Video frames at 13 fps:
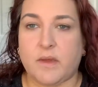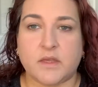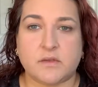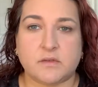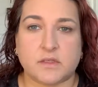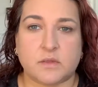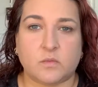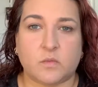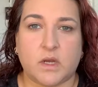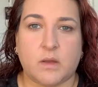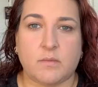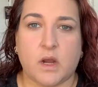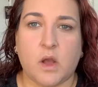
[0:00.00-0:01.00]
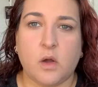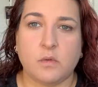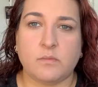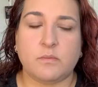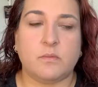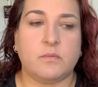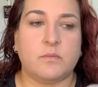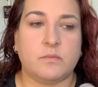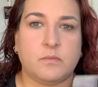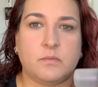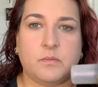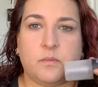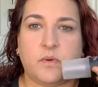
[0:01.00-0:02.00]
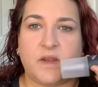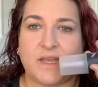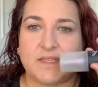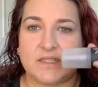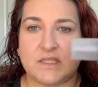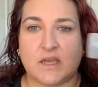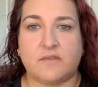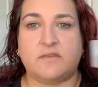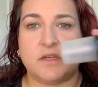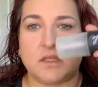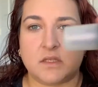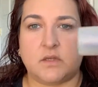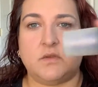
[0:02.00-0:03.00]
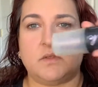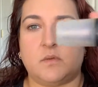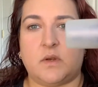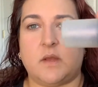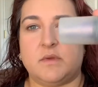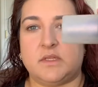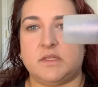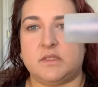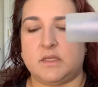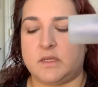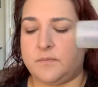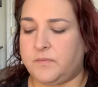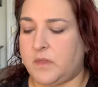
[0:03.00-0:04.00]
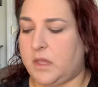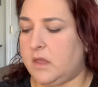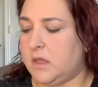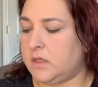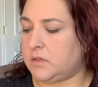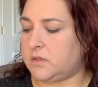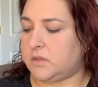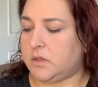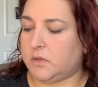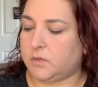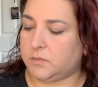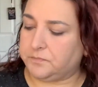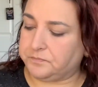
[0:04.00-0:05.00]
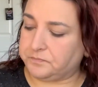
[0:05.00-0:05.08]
I use it when I'm at home, but I definitely use it when I'm at Disney. So,